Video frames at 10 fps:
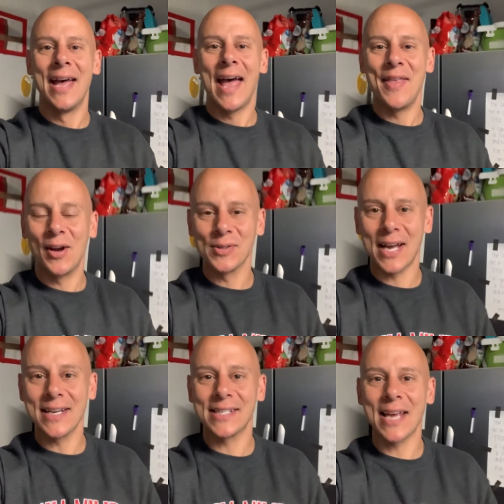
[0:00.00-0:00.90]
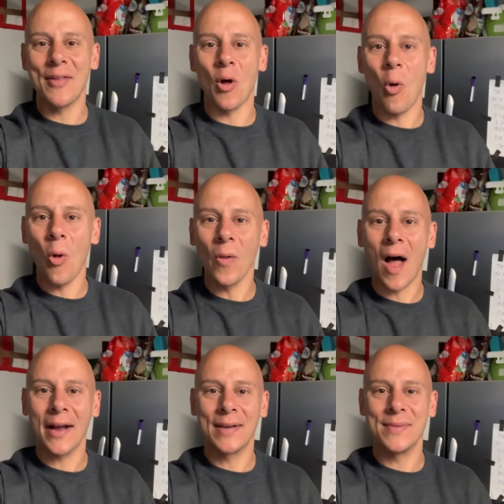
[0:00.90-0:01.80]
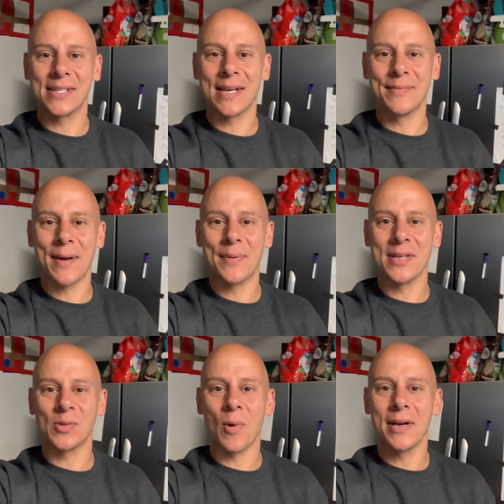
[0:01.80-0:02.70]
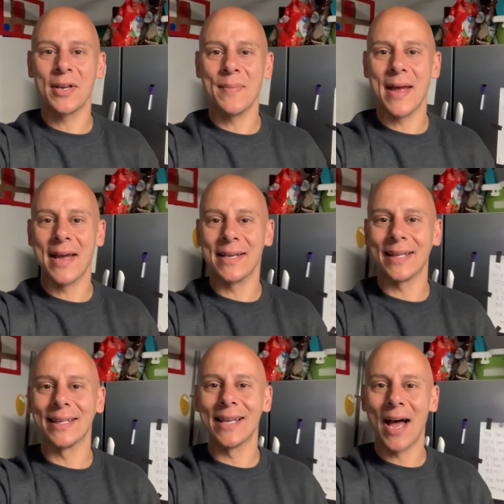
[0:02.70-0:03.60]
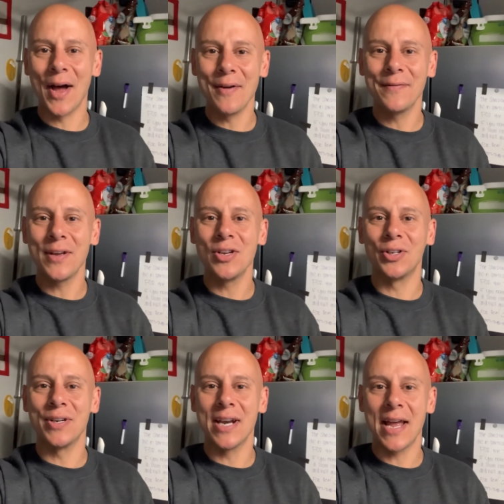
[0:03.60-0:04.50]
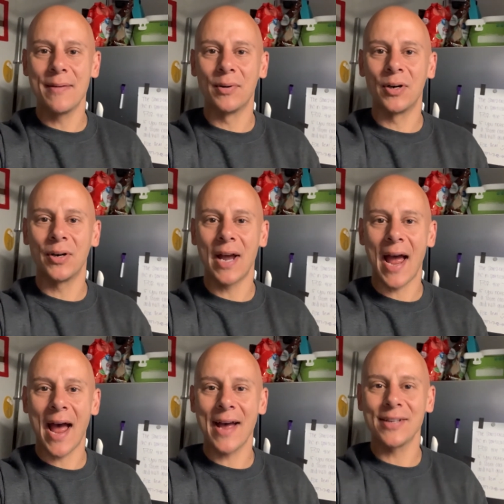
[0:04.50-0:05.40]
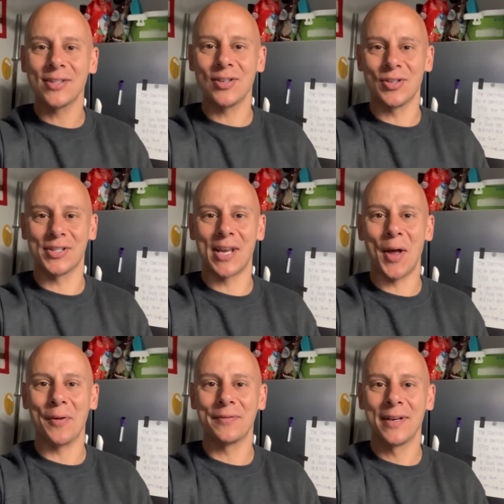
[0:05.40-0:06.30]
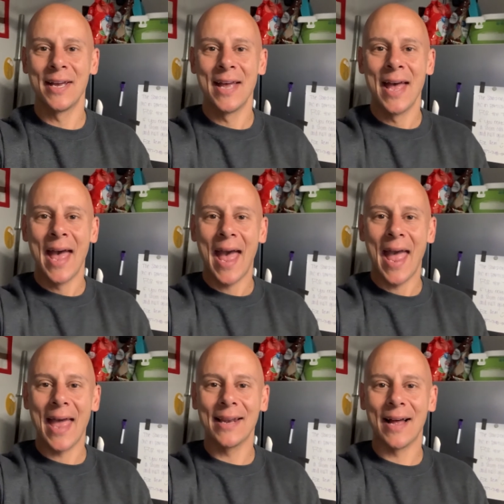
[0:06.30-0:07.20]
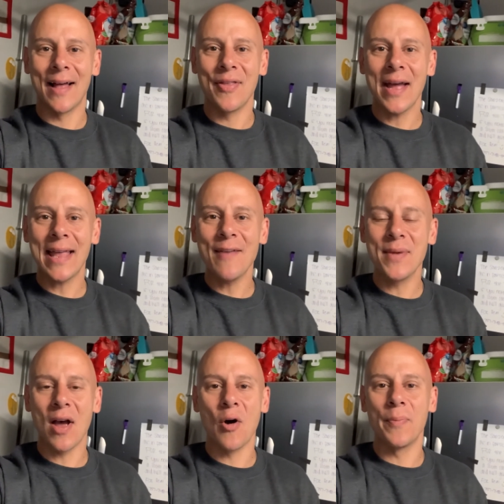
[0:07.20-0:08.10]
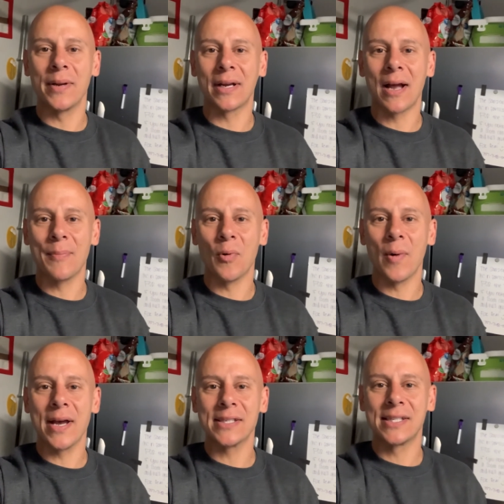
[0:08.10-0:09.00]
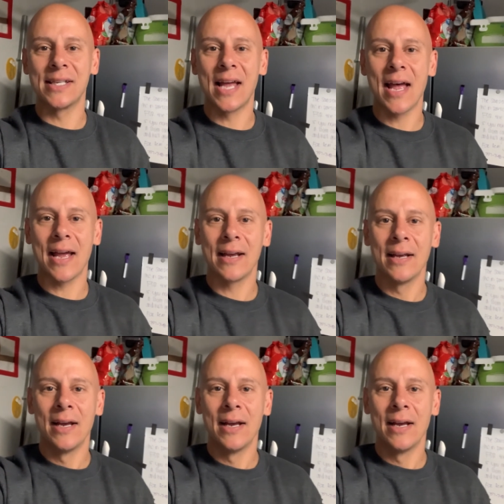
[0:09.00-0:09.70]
And then he goes on to say the whole law can be summed up in this one command love your neighbor as yourself. And uh, that gave me hope in a couple ways today.